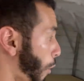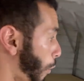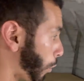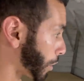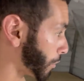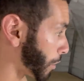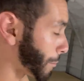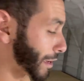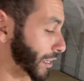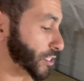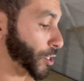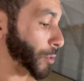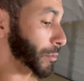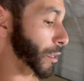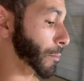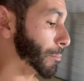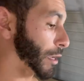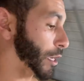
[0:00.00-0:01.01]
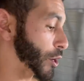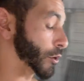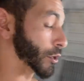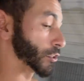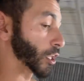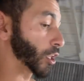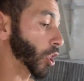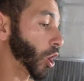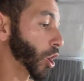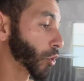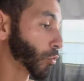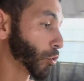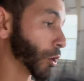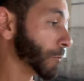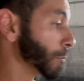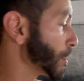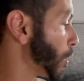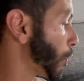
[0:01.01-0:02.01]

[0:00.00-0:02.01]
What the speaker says: we will make something bigger in the long run.